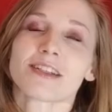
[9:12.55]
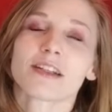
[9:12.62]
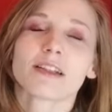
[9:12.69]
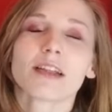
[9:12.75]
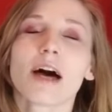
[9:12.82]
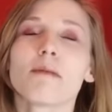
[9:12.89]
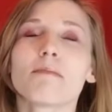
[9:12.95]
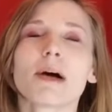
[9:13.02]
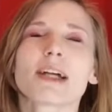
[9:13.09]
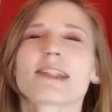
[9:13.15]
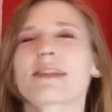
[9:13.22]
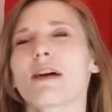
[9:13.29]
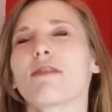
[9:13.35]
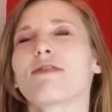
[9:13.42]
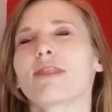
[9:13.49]
to let
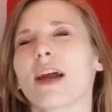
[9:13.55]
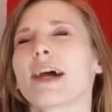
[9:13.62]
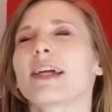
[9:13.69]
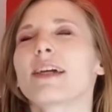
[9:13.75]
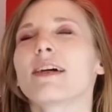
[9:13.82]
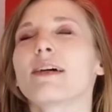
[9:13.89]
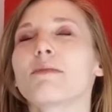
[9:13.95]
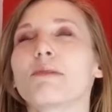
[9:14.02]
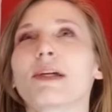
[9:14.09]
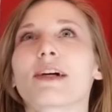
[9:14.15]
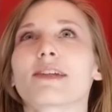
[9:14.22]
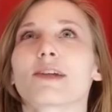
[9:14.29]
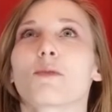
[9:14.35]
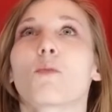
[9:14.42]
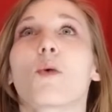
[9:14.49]
myself like it
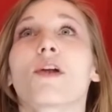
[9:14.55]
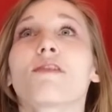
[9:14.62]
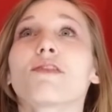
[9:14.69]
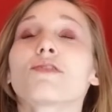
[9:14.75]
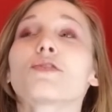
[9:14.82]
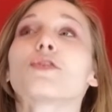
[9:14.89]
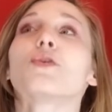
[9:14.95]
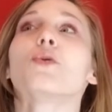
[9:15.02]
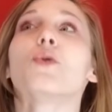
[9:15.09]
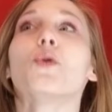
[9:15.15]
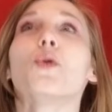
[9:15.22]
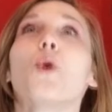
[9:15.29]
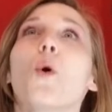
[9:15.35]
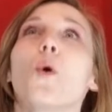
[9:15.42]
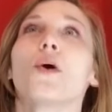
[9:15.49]
because I'm one of those
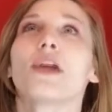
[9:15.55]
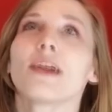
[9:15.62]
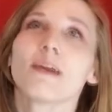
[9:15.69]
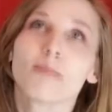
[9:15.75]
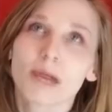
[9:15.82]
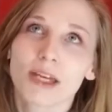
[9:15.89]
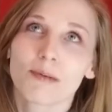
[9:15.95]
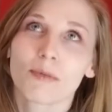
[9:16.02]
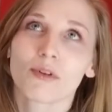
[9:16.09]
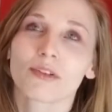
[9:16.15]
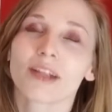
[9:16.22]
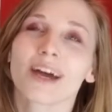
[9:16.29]
annoying people,